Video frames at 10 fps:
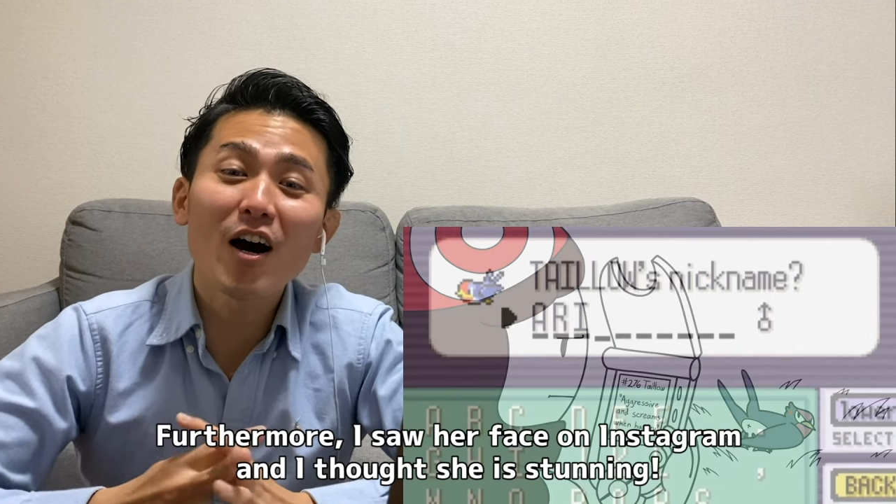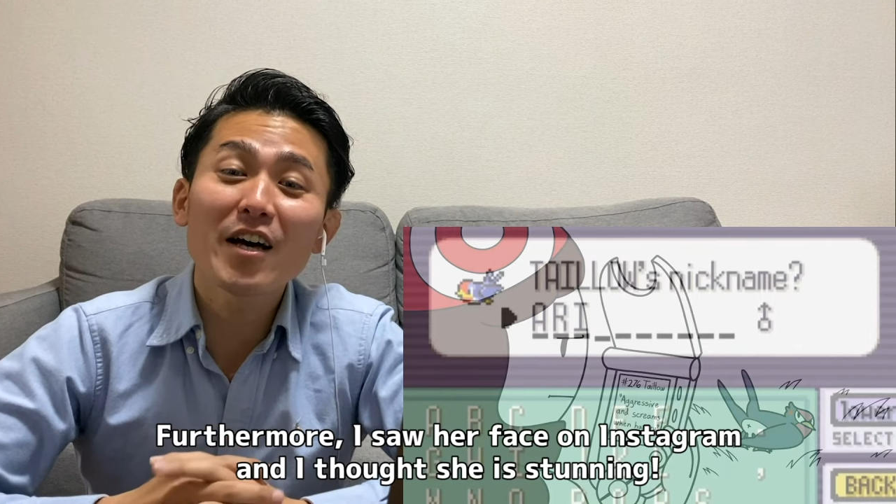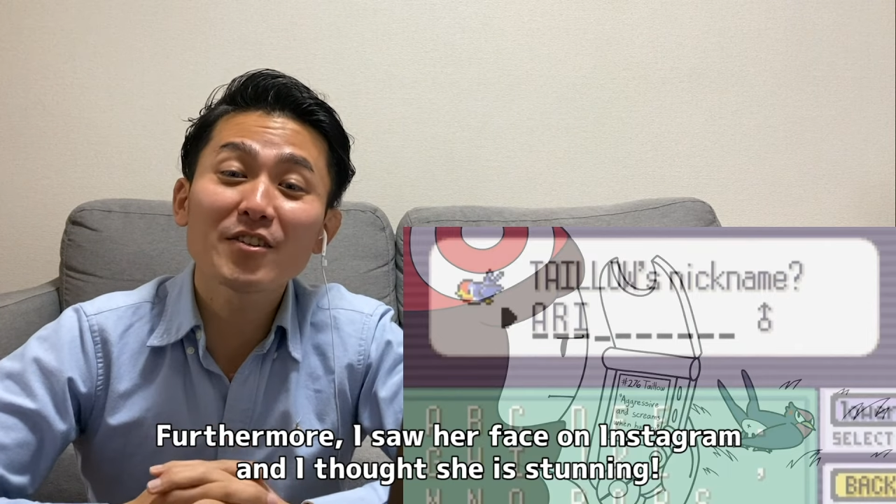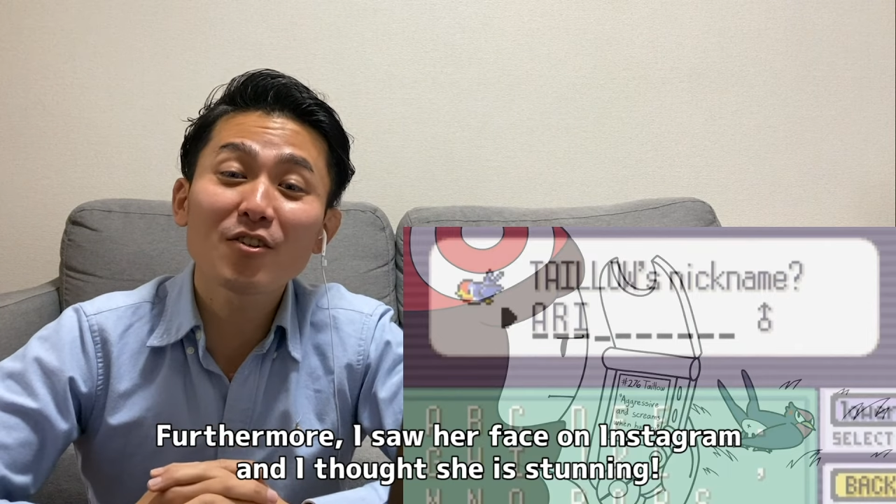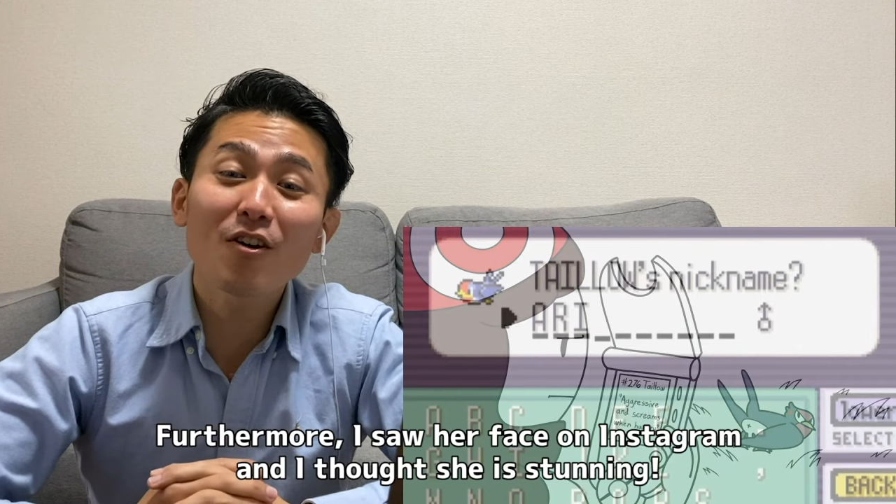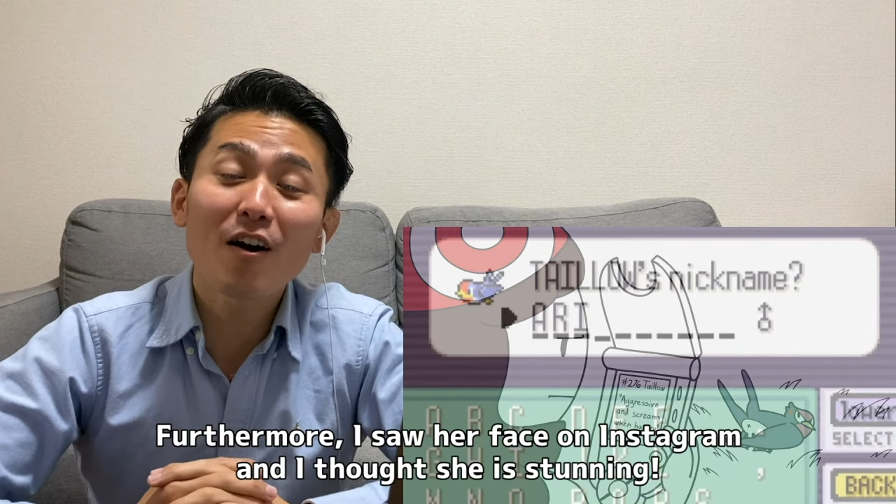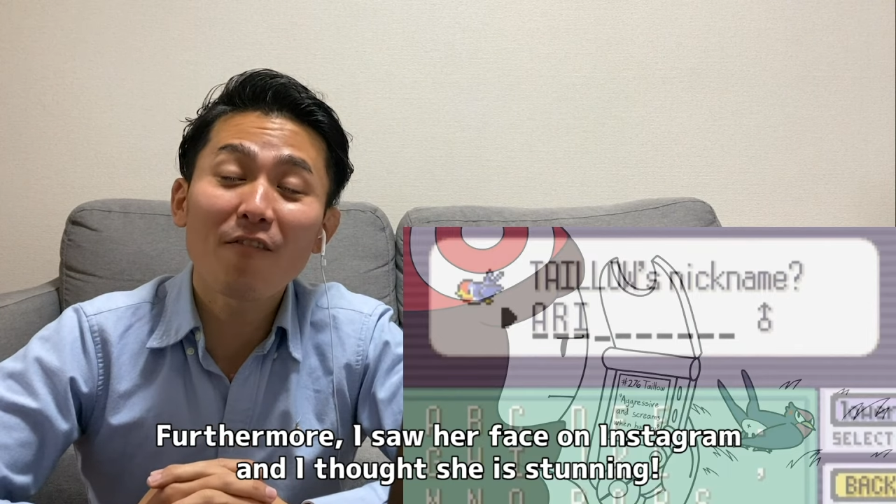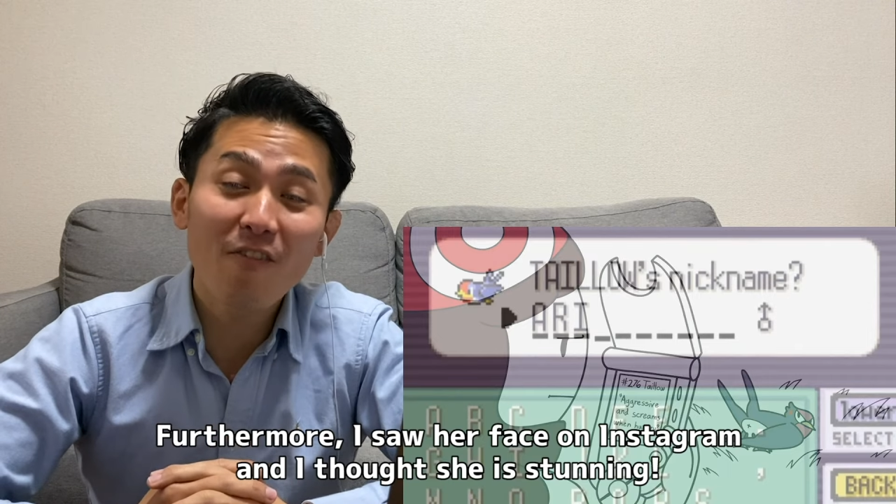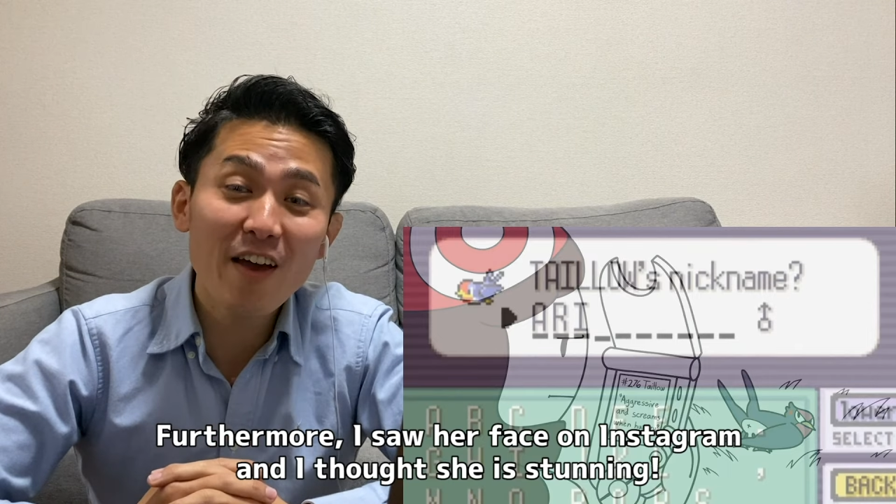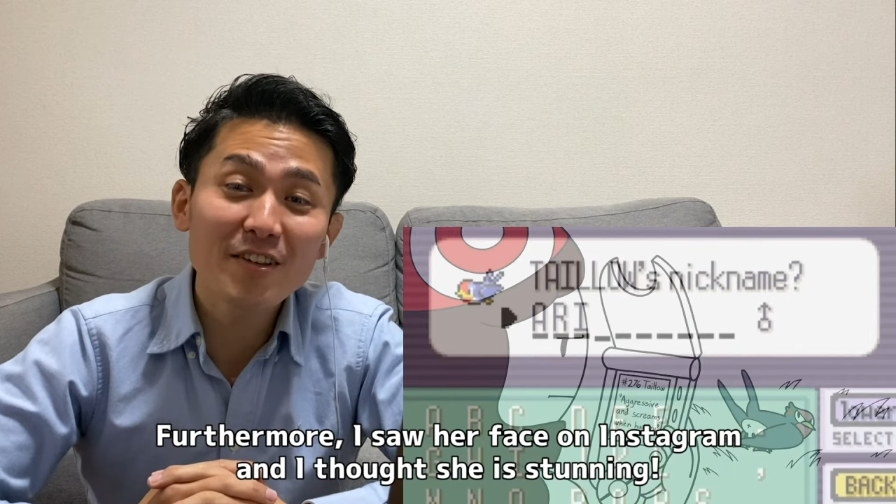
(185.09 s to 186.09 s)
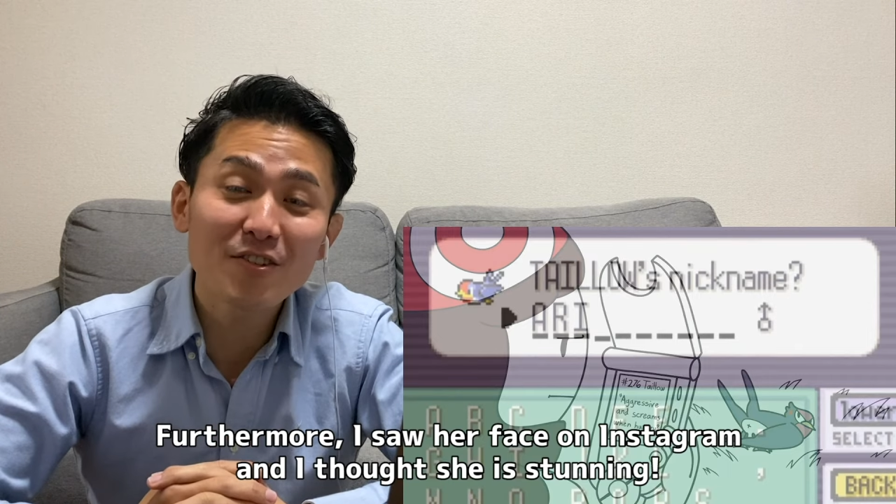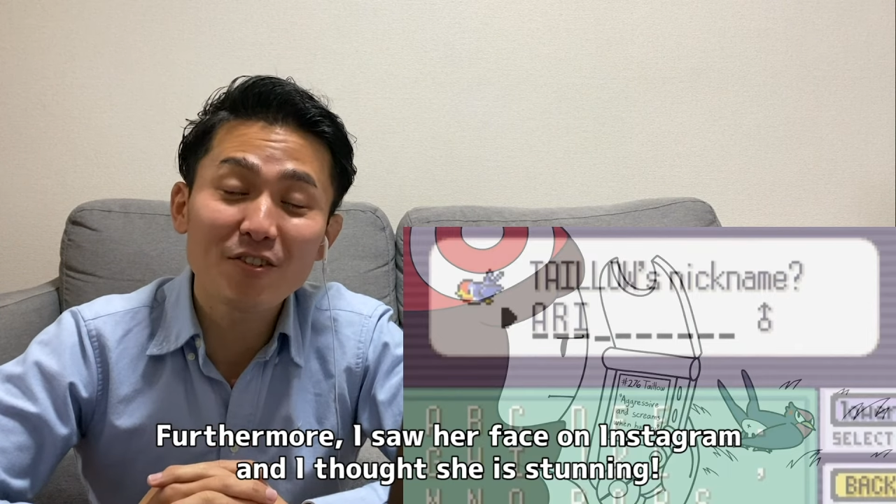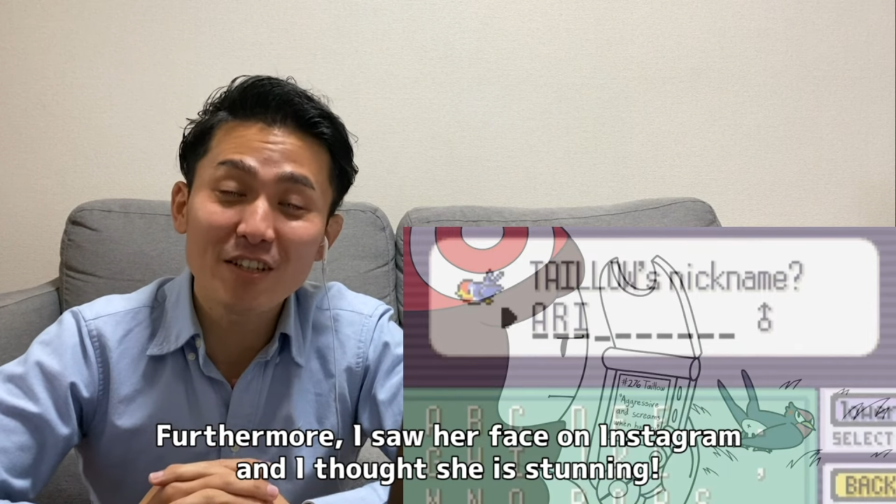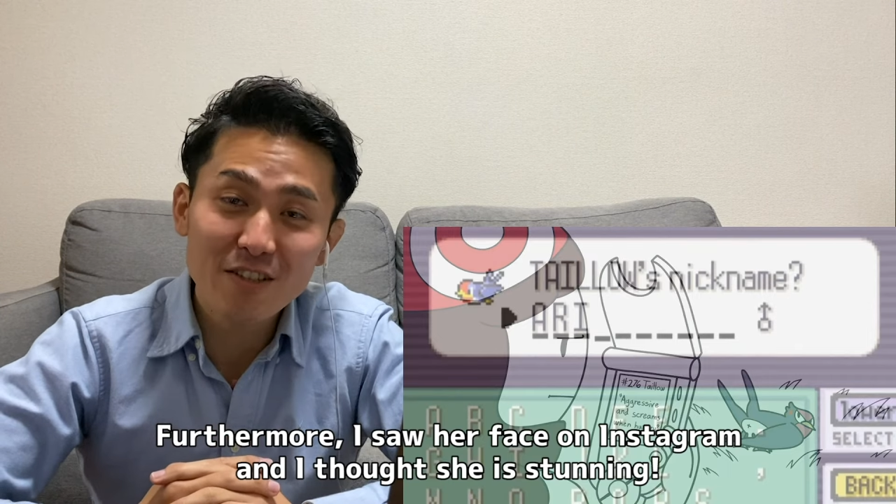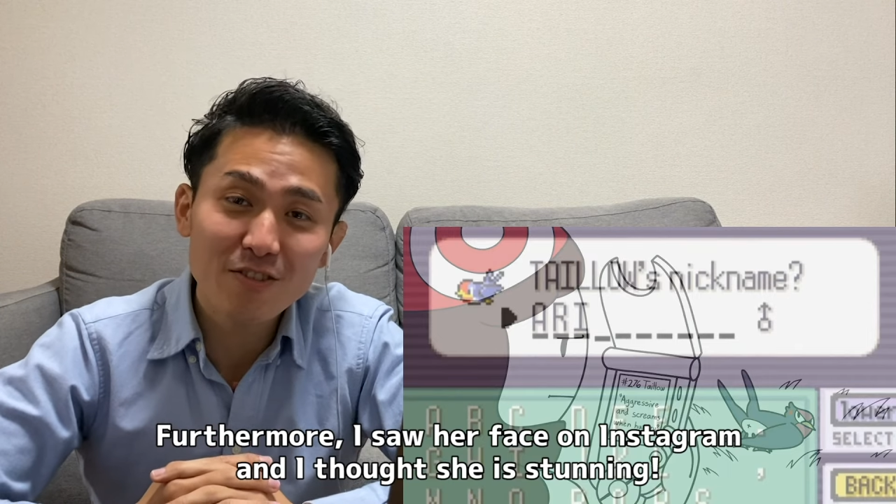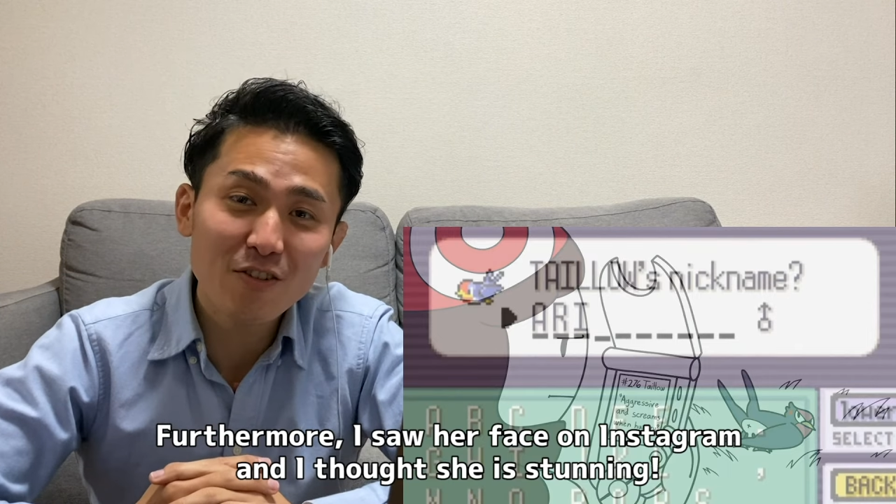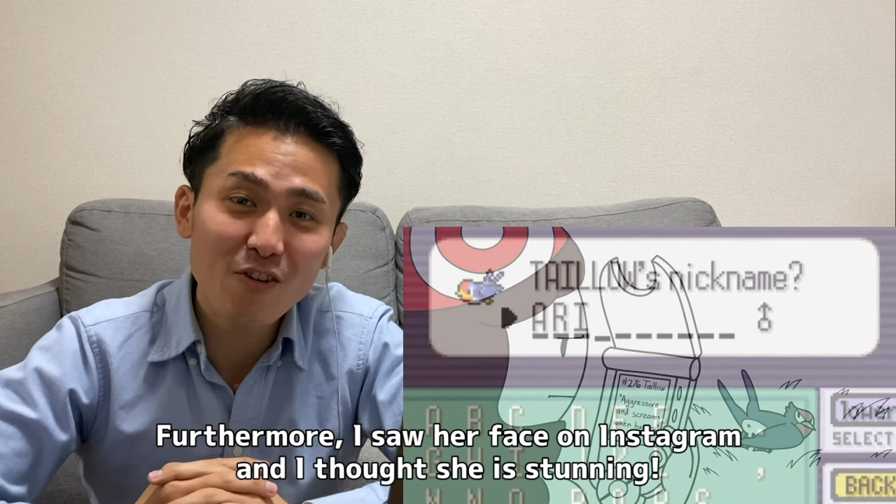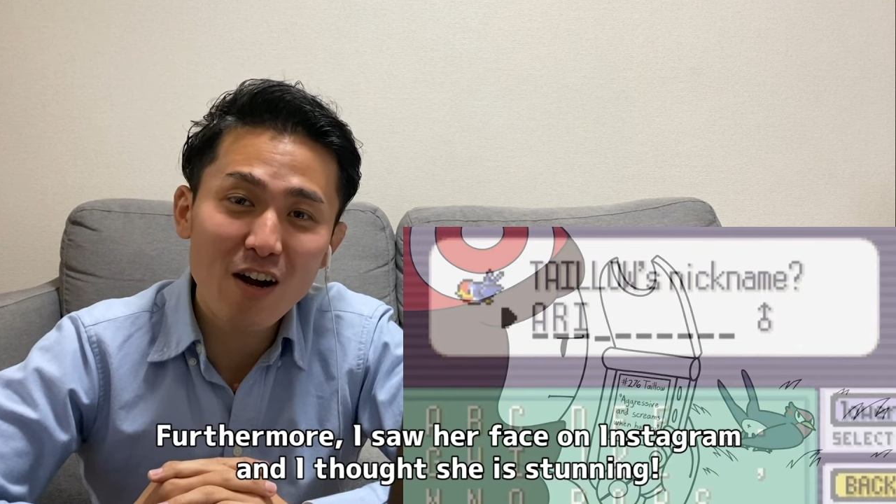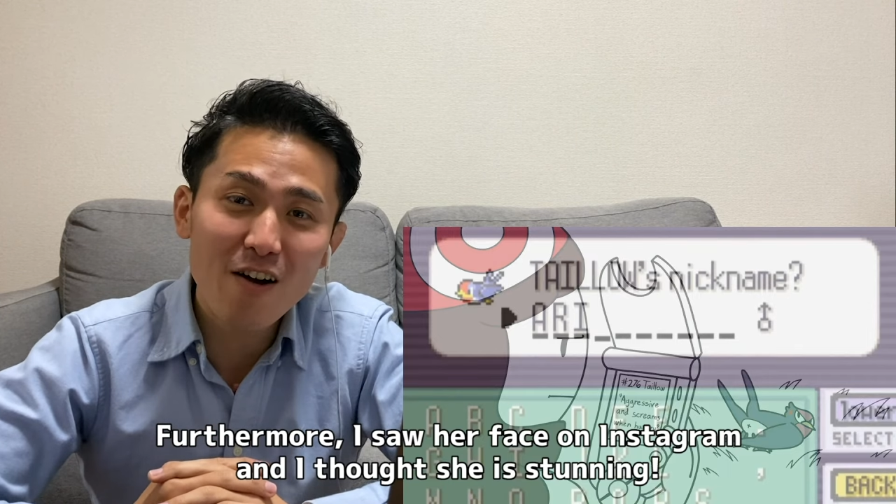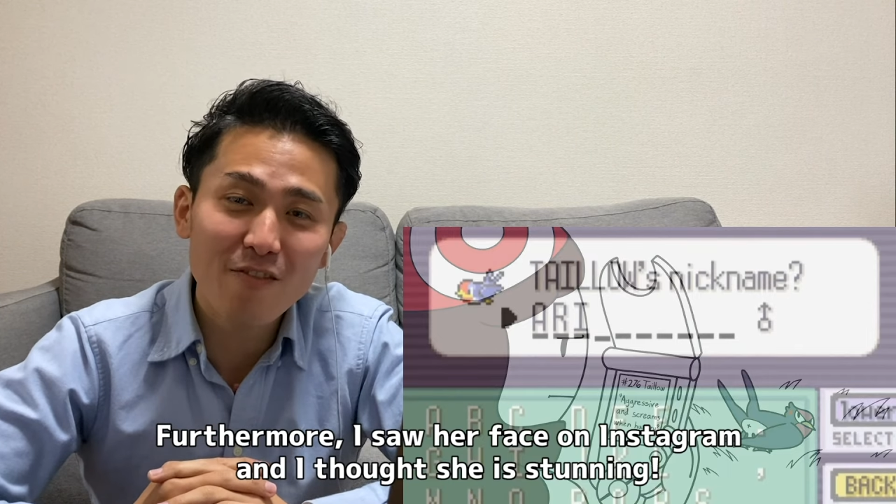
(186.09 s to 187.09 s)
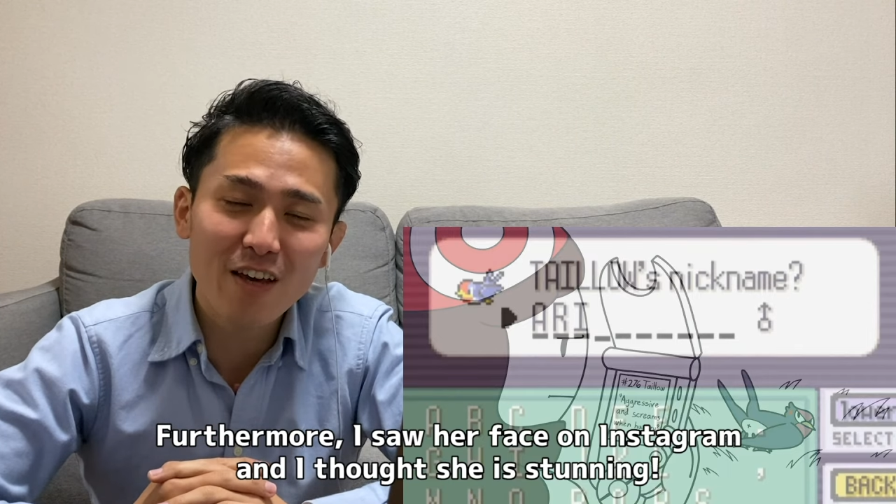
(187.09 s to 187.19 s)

I saw her face on Instagram